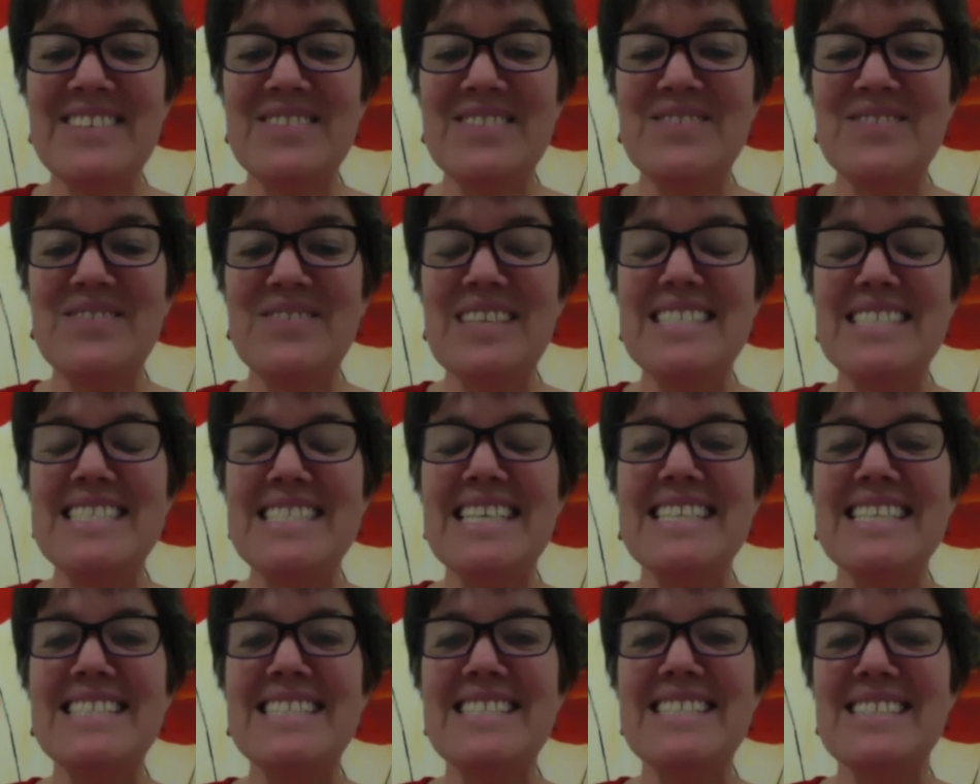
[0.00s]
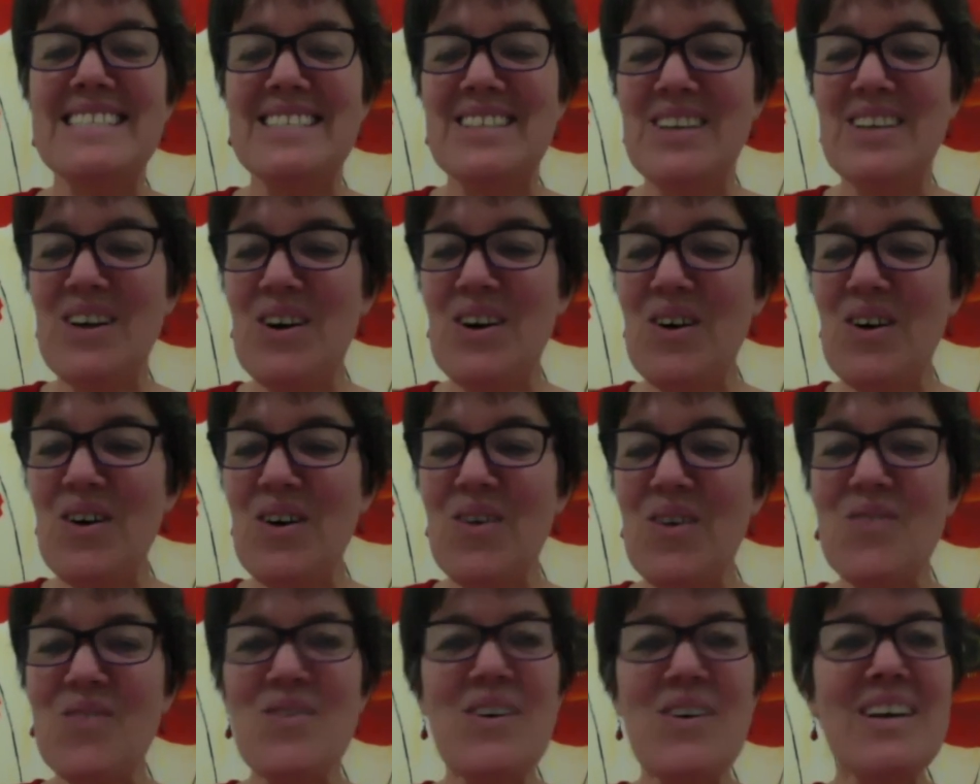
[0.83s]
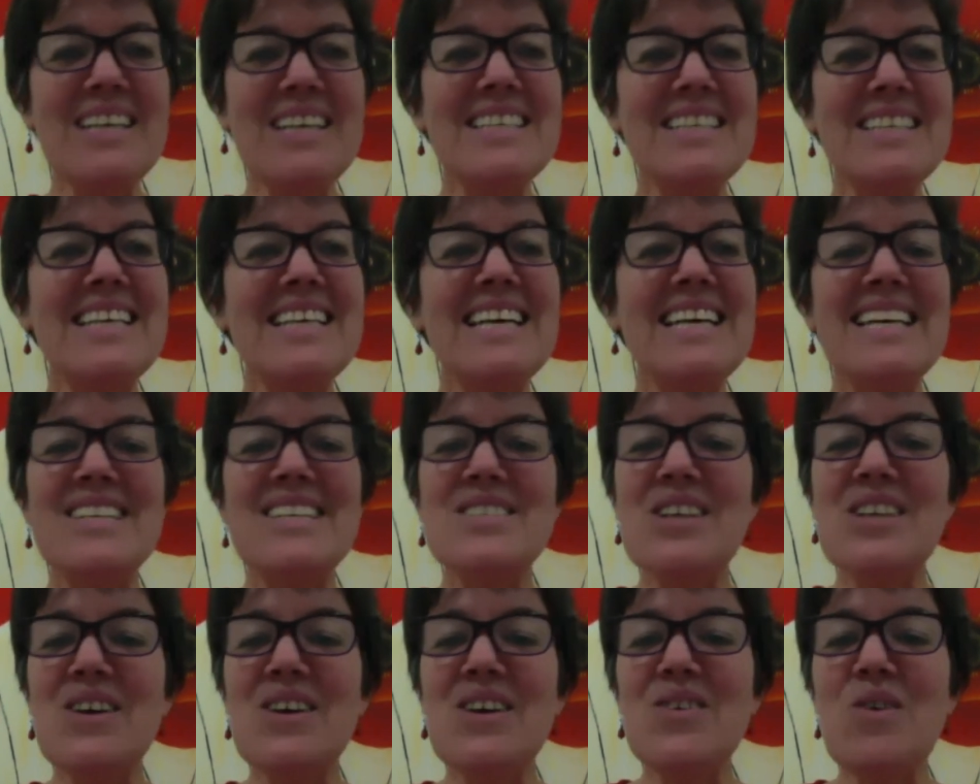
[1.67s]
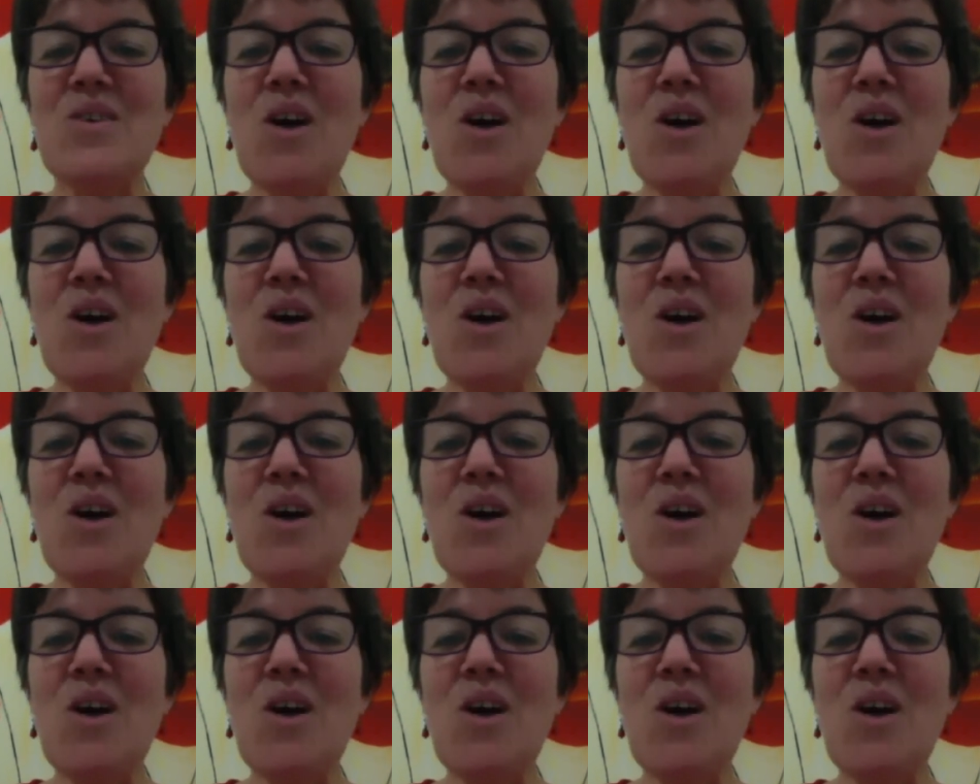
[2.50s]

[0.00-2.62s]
Fantastic. All right. So